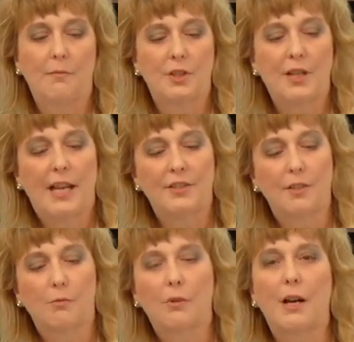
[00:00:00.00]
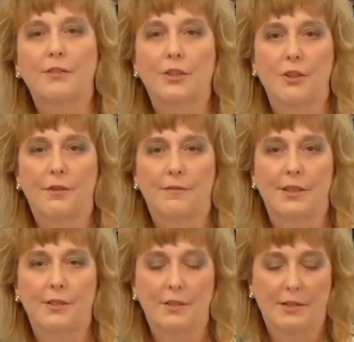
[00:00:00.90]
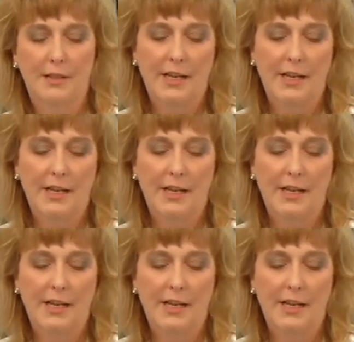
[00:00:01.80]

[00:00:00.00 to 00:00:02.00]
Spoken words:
which has a rough surface,